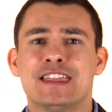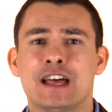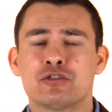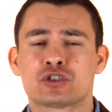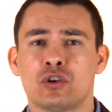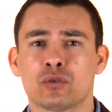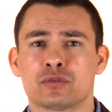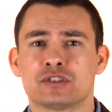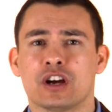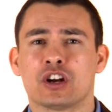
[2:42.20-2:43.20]
those
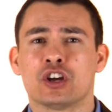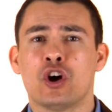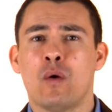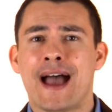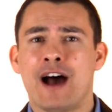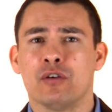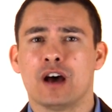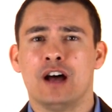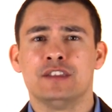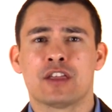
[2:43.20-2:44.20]
shoulders are going to go out
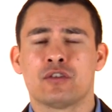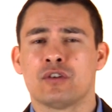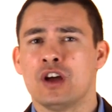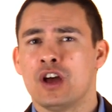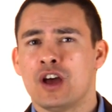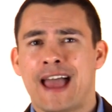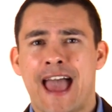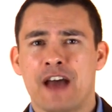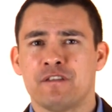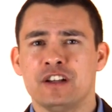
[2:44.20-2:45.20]
another
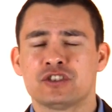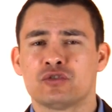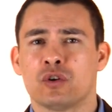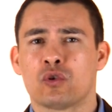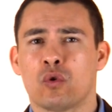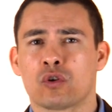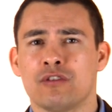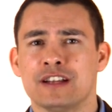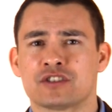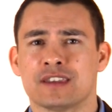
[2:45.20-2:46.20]
half inch to a
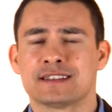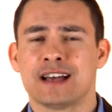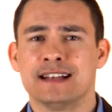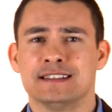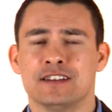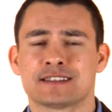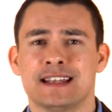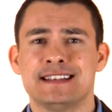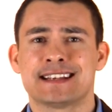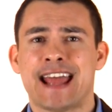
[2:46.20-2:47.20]
quarter inch on the sides. And all of a
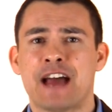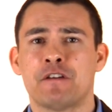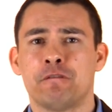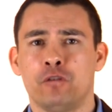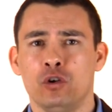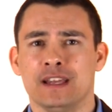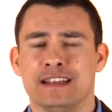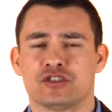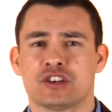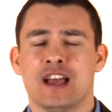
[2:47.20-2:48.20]
sudden, he's going to have a full
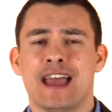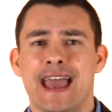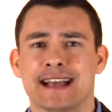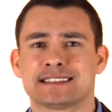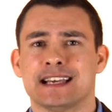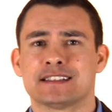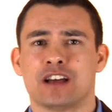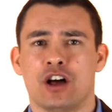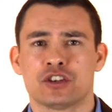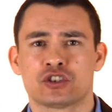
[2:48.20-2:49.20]
inch
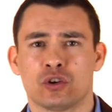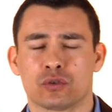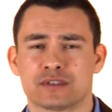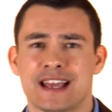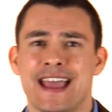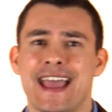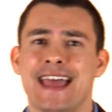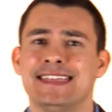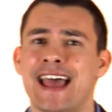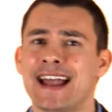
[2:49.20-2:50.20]
excess on the shoulders.
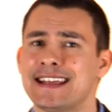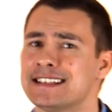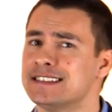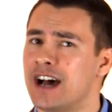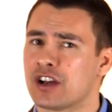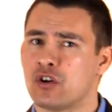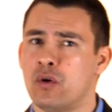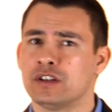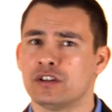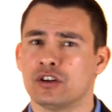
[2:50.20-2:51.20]
And that is not
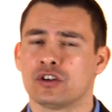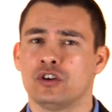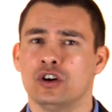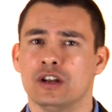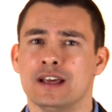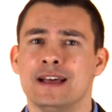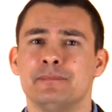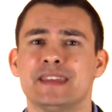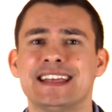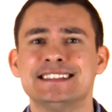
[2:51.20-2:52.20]
going to look good.
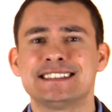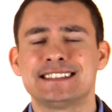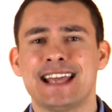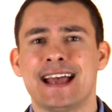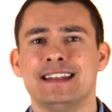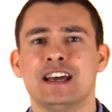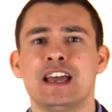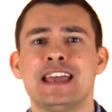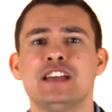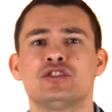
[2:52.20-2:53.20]
Instead,
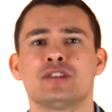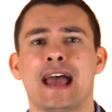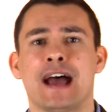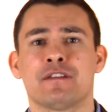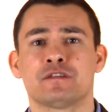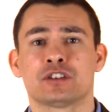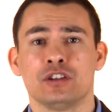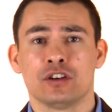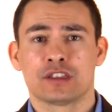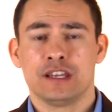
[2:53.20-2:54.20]
he should have
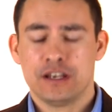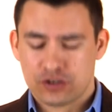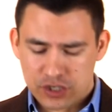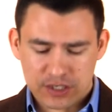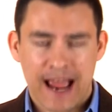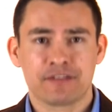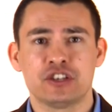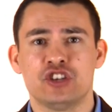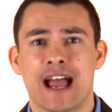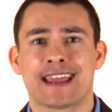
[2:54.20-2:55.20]
to look, he should just have
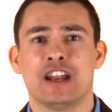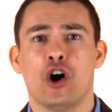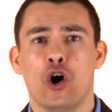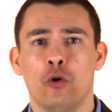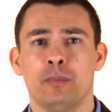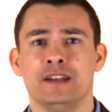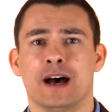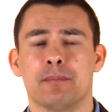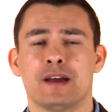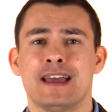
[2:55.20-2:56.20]
the jacket opened
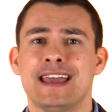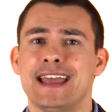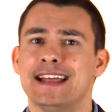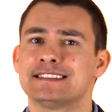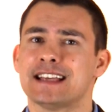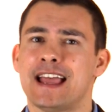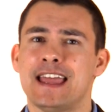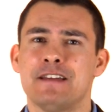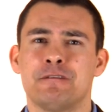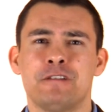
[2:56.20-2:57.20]
up. It's
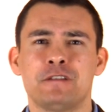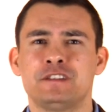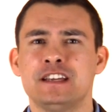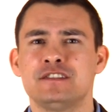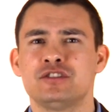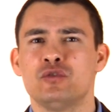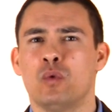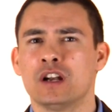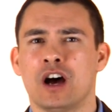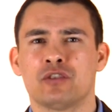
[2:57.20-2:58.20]
a fifty to
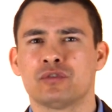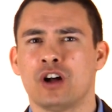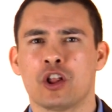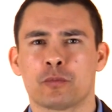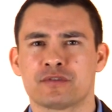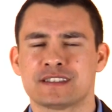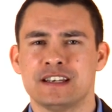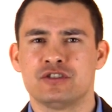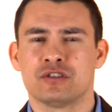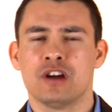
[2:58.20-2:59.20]
one hundred dollar
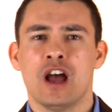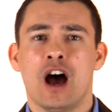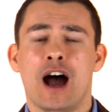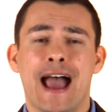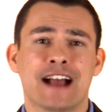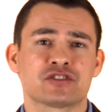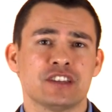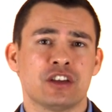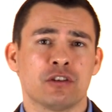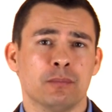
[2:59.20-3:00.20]
procedure. Uh,
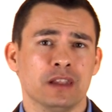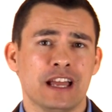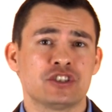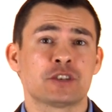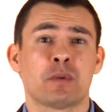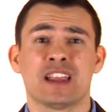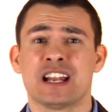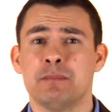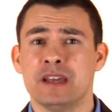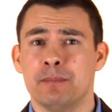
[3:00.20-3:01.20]
actually, there in Malaysia is
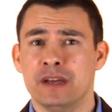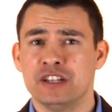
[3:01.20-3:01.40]
probably going to be a